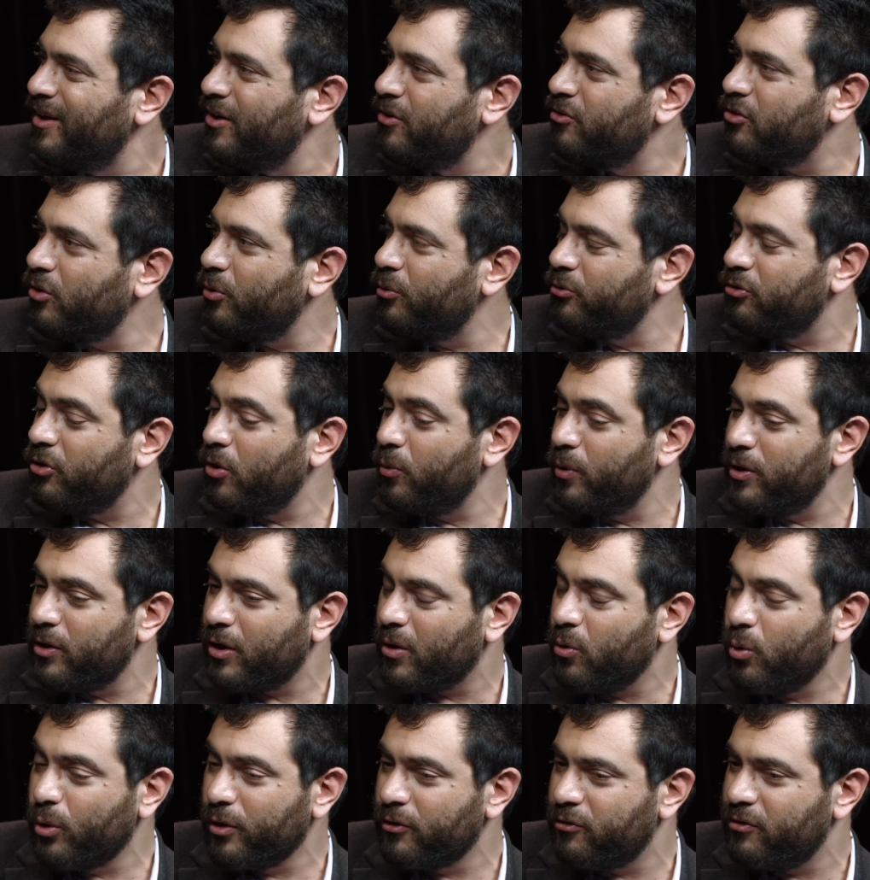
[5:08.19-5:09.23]
So in the
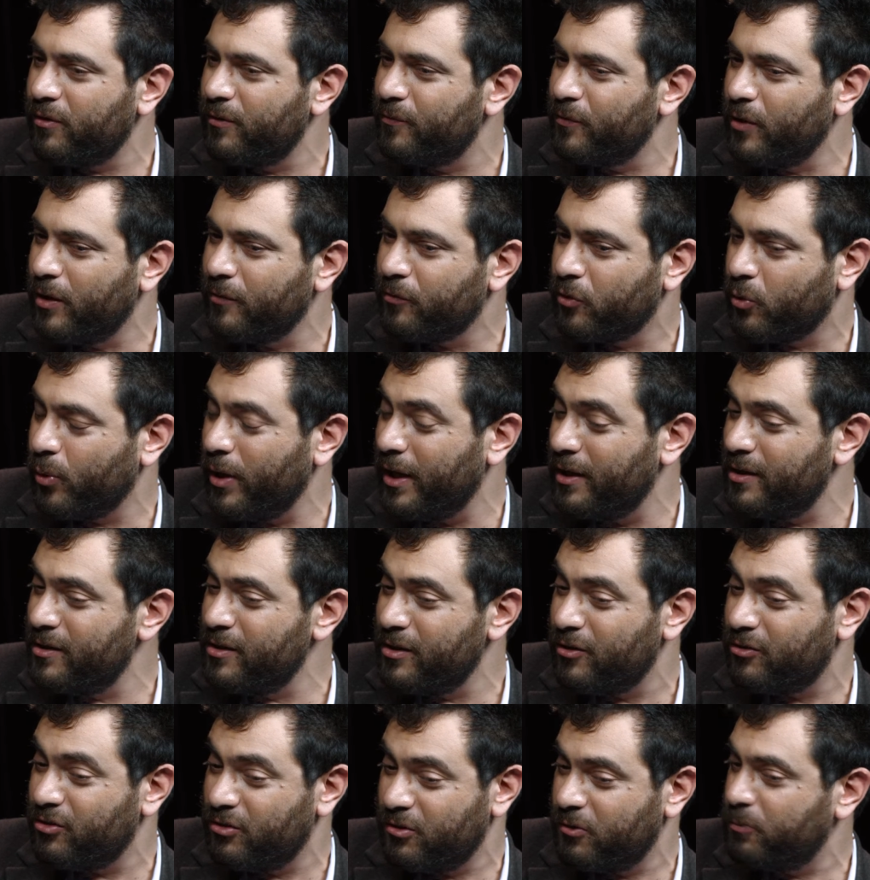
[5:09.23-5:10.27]
course of creating
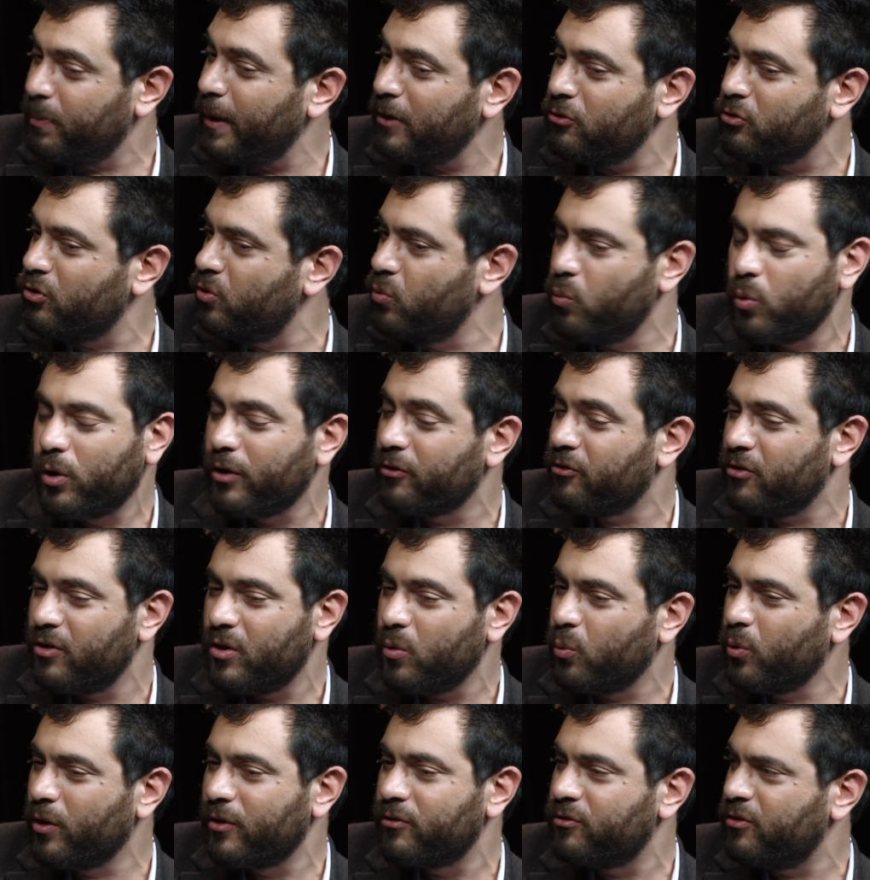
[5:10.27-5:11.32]
this special worst of
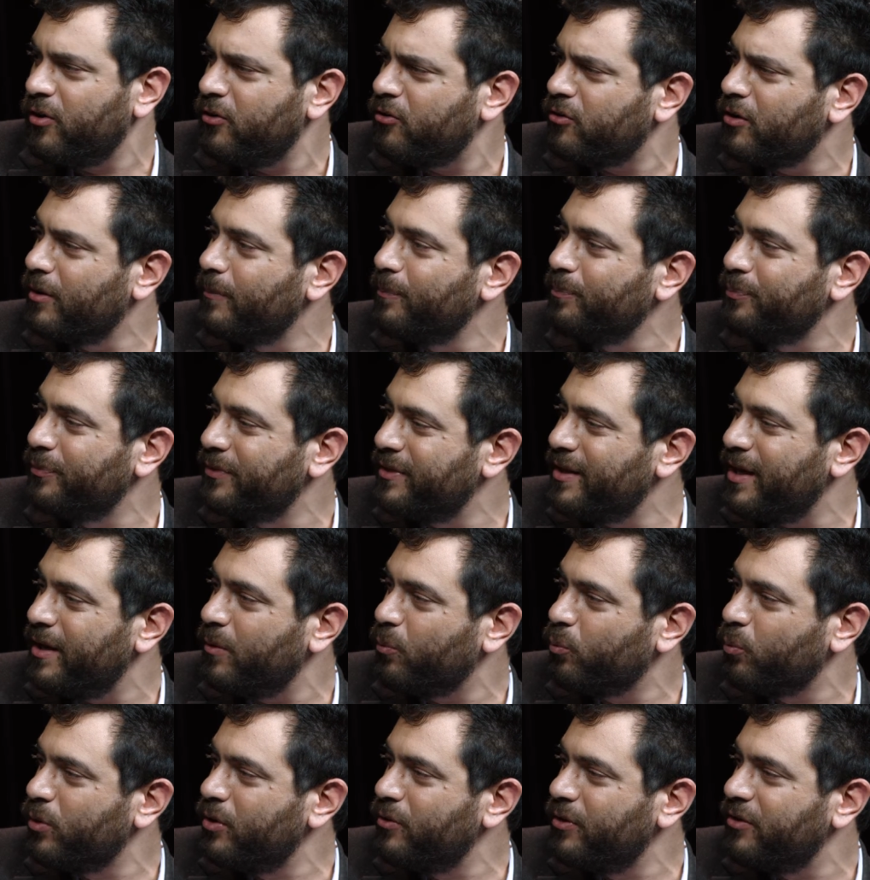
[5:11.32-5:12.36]
the worst system, they
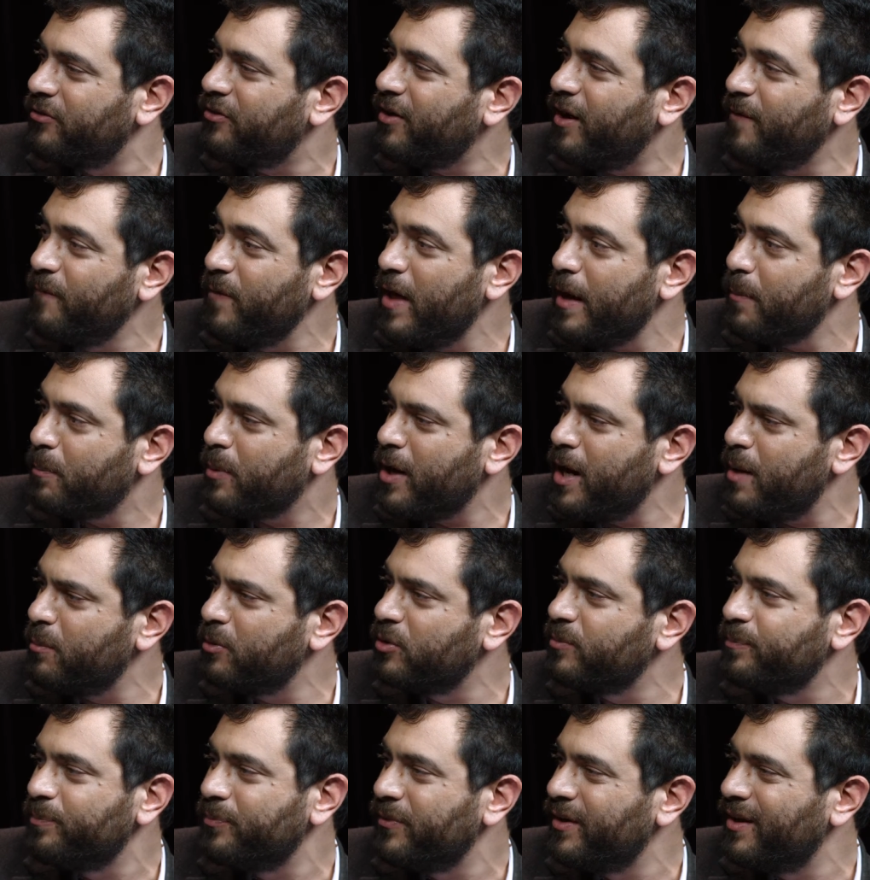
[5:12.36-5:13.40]
didn't really solve that
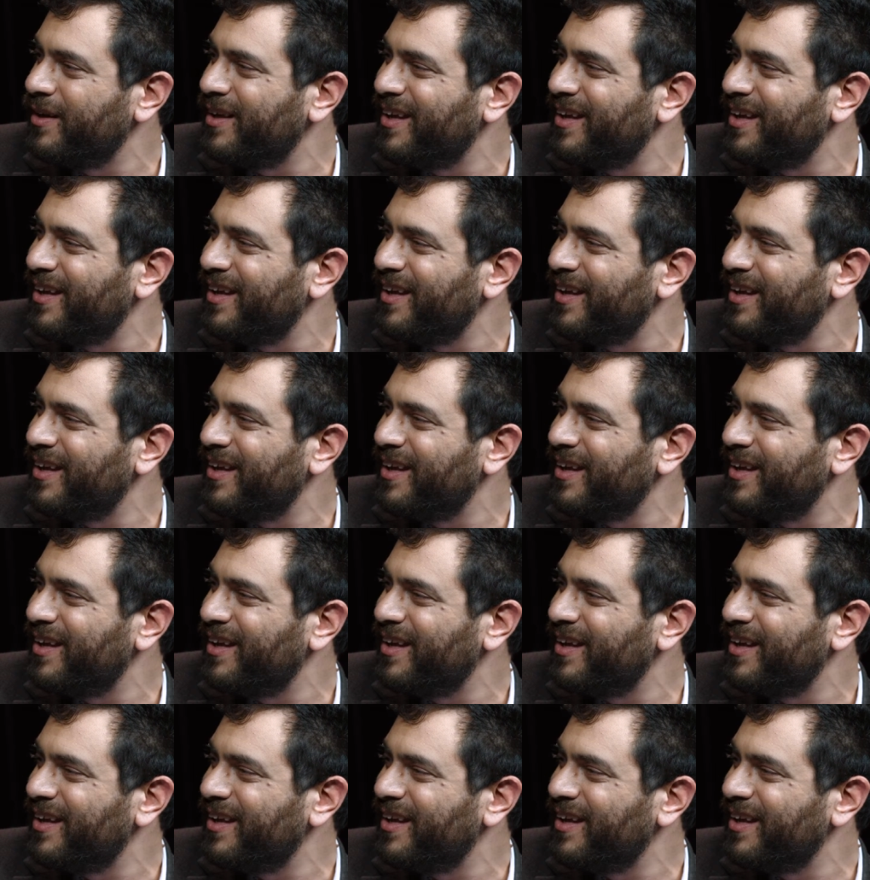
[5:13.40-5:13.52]
problem.